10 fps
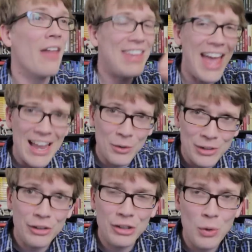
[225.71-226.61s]
the
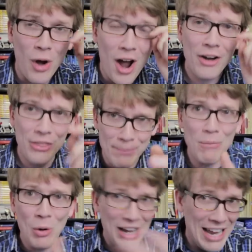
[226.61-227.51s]
angrier you are, the
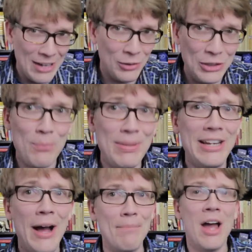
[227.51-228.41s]
more angry you
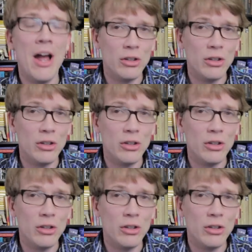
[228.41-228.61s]
become.